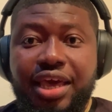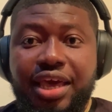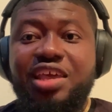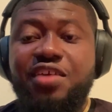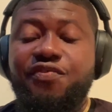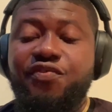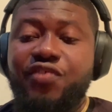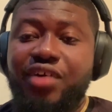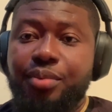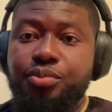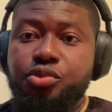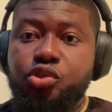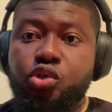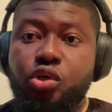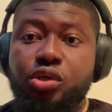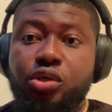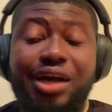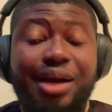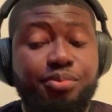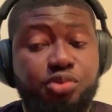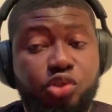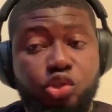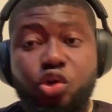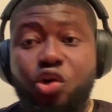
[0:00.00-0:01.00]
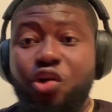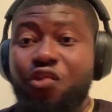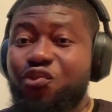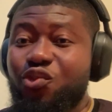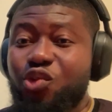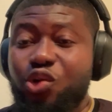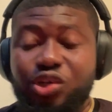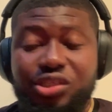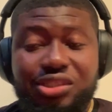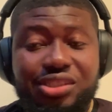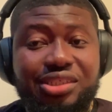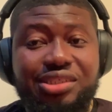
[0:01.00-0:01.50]
And I'm sure,
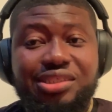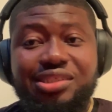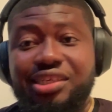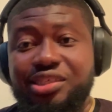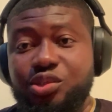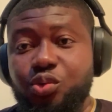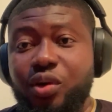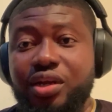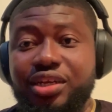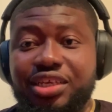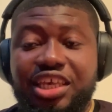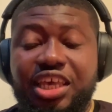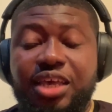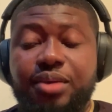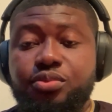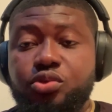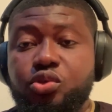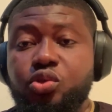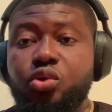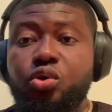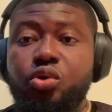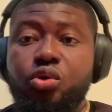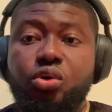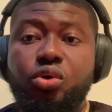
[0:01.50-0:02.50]
of course, it's just one game.